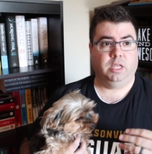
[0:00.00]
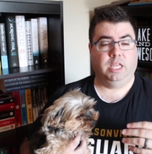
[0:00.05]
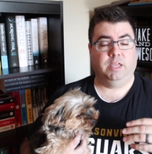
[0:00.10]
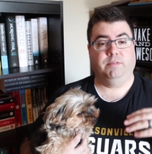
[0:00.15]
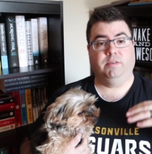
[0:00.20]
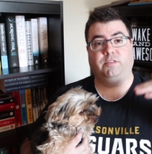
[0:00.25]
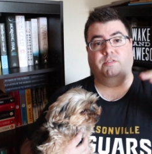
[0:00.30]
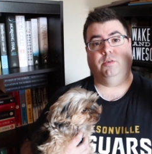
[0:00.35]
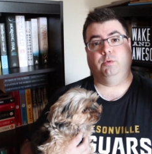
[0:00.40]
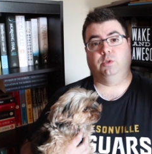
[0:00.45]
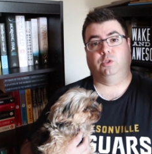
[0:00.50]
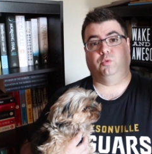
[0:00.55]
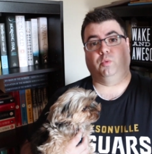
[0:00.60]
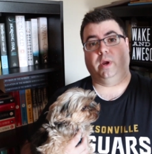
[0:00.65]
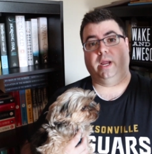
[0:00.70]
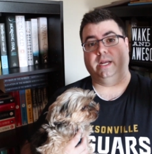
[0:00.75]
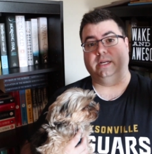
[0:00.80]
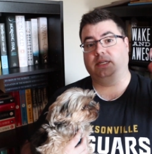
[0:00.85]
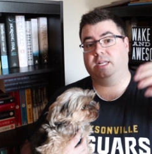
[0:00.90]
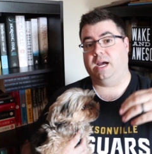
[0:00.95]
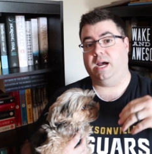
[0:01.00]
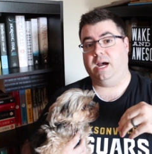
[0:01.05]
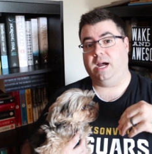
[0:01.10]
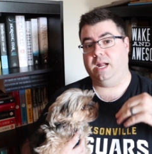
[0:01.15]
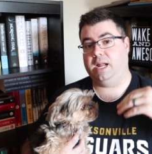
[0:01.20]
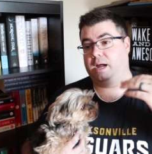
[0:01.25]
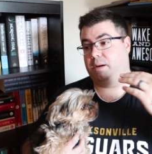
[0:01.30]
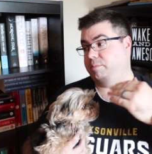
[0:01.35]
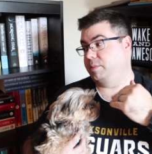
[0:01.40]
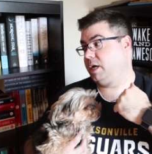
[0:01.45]
even if it was ranked
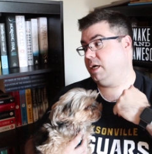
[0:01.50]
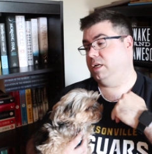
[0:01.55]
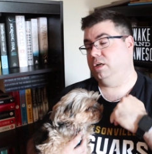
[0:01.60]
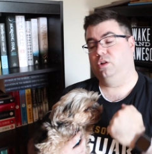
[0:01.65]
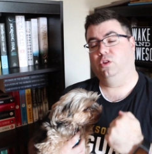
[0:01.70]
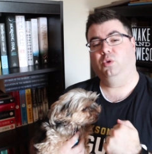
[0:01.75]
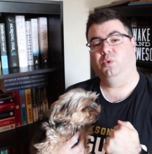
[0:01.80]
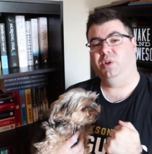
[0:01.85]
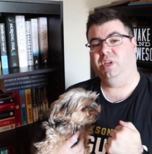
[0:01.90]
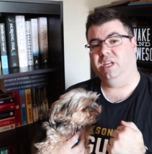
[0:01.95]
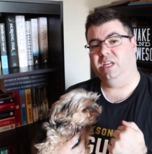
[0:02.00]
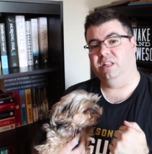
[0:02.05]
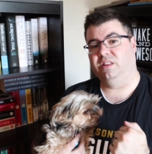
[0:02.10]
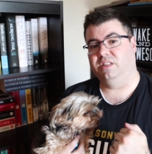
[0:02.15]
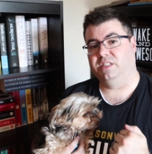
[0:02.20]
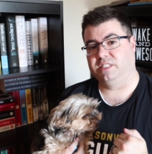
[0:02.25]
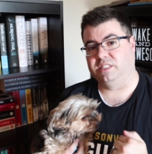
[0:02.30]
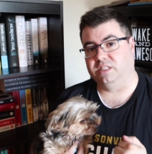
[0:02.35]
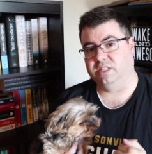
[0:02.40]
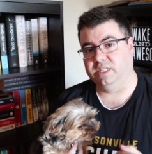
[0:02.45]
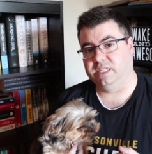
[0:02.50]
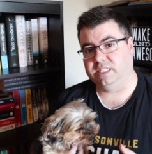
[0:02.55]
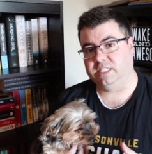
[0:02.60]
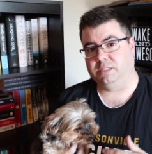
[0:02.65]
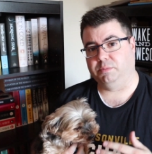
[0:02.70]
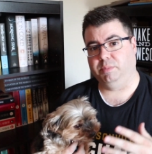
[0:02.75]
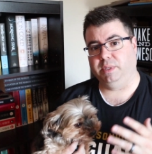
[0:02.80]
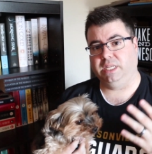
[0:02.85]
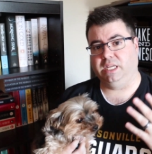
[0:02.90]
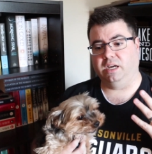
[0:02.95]
high, I'm not including it in this
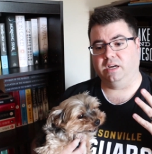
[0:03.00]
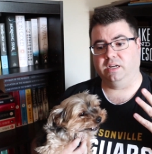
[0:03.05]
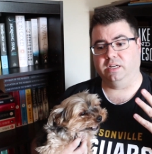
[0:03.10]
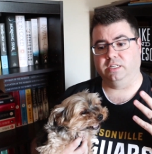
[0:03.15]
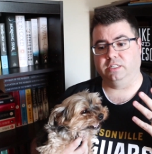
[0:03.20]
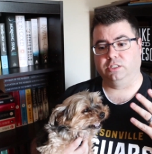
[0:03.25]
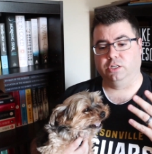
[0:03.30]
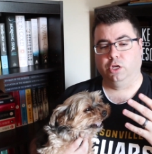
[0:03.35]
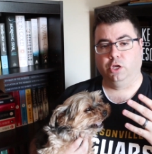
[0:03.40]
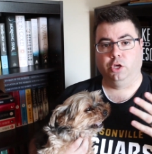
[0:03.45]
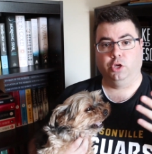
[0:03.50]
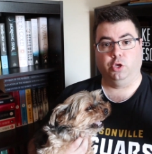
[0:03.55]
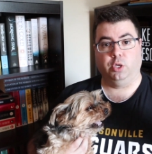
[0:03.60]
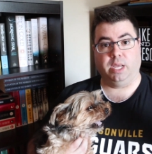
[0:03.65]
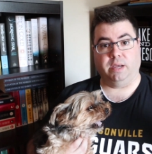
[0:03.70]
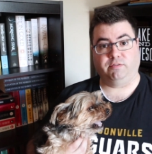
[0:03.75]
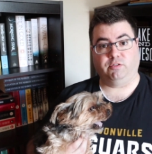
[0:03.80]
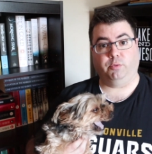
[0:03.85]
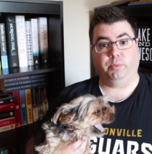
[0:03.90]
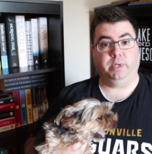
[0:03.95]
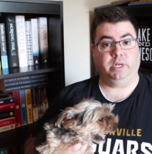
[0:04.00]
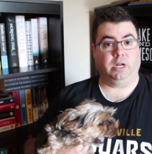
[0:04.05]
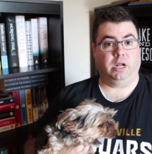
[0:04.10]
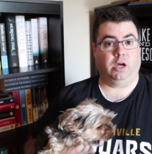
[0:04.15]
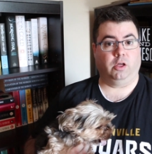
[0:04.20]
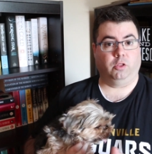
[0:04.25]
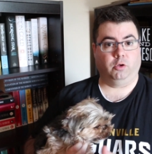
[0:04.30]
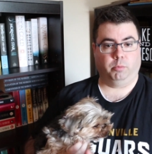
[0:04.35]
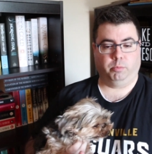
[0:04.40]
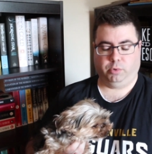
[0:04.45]
list because you have to read
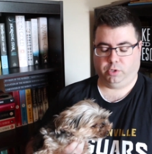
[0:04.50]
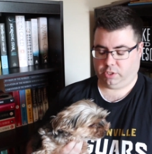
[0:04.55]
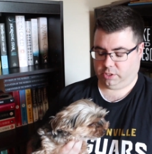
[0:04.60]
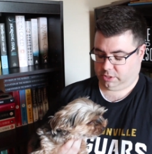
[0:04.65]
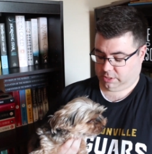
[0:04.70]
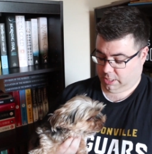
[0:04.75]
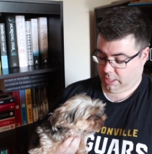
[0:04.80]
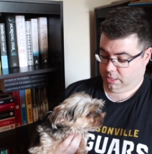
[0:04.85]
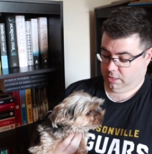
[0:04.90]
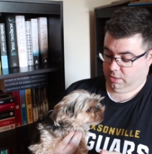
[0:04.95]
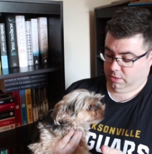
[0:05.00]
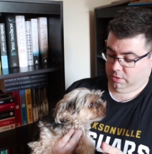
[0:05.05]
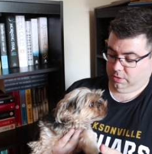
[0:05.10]
other books to,